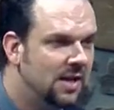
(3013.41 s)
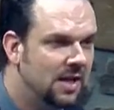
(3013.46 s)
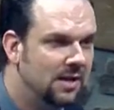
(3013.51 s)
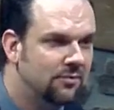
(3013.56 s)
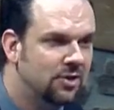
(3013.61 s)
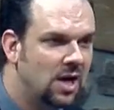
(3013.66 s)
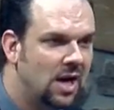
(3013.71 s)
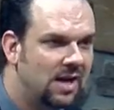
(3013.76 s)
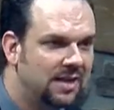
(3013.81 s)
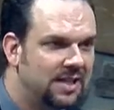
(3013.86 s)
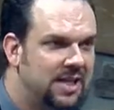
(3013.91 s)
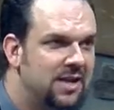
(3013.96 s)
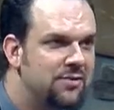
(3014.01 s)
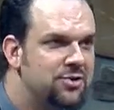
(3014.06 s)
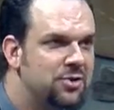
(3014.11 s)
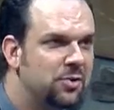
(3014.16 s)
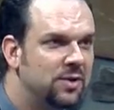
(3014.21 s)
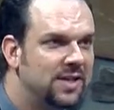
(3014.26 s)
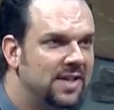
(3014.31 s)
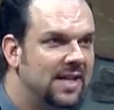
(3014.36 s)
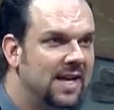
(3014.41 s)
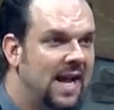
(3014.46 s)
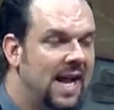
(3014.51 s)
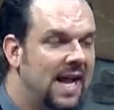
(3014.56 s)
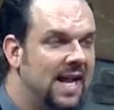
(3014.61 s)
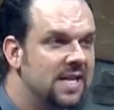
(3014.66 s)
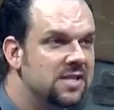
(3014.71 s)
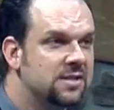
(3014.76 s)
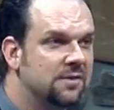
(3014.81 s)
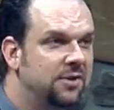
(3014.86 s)
If God gives you into the
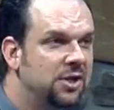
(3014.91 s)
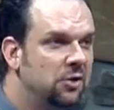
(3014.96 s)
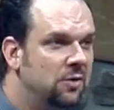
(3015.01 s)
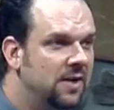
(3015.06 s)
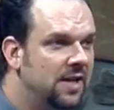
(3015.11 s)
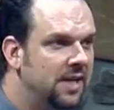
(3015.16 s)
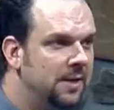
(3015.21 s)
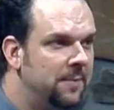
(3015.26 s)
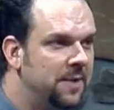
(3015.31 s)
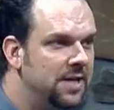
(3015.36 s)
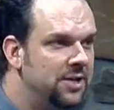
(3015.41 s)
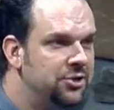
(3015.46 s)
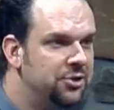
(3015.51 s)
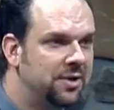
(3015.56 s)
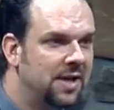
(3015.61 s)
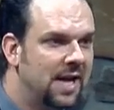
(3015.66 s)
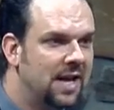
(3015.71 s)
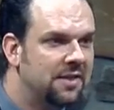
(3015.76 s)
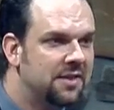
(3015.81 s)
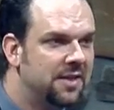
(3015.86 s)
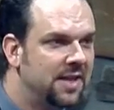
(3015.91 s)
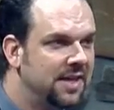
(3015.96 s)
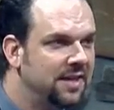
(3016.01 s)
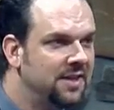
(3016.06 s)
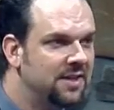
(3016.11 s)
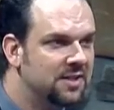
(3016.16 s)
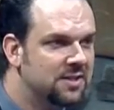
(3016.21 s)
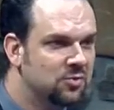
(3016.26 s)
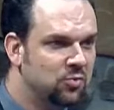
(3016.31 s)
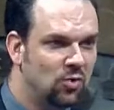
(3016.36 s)
hands of your enemies, you got to
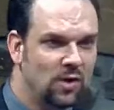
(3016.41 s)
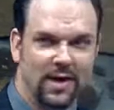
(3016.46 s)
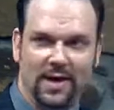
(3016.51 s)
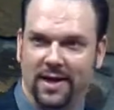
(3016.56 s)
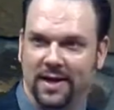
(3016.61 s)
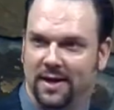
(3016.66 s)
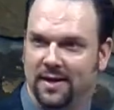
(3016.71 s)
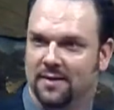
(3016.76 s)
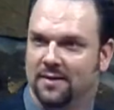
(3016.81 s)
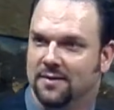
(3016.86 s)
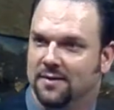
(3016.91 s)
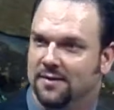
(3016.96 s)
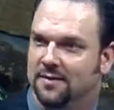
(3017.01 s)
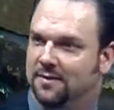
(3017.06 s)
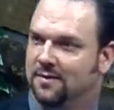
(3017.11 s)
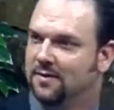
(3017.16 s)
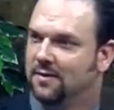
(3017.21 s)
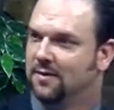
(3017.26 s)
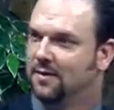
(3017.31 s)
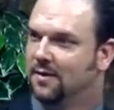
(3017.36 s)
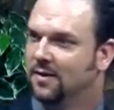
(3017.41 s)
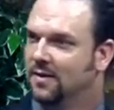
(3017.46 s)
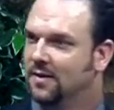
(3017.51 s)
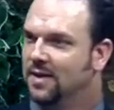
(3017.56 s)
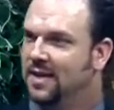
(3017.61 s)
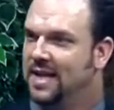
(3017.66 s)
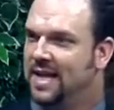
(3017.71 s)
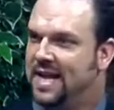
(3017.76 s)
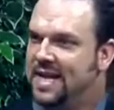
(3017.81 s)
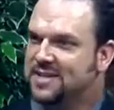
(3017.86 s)
think this way.
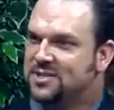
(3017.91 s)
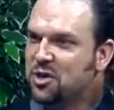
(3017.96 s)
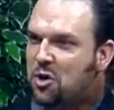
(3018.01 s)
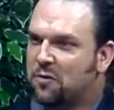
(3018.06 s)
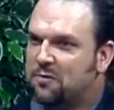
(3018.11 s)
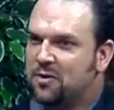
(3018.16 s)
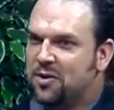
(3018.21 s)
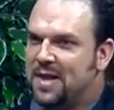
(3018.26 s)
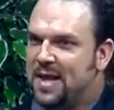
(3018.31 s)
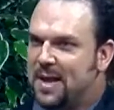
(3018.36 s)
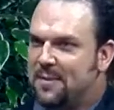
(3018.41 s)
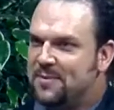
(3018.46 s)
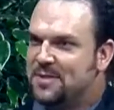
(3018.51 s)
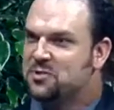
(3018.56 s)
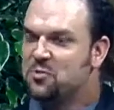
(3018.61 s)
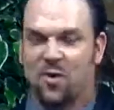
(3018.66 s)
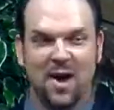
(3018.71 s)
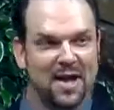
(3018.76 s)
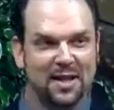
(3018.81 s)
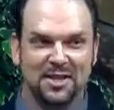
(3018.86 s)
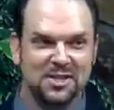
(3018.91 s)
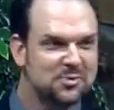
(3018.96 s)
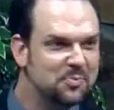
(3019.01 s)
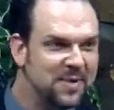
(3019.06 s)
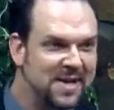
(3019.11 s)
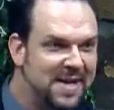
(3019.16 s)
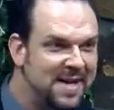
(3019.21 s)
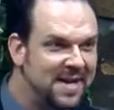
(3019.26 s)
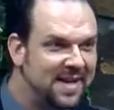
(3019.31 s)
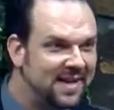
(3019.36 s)
He's over them as well as
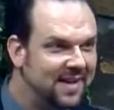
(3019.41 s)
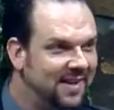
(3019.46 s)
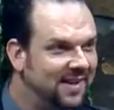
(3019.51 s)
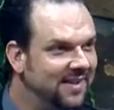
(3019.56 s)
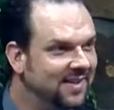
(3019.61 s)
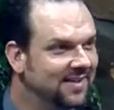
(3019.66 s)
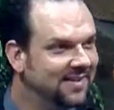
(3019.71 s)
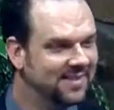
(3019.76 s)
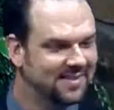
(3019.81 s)
me.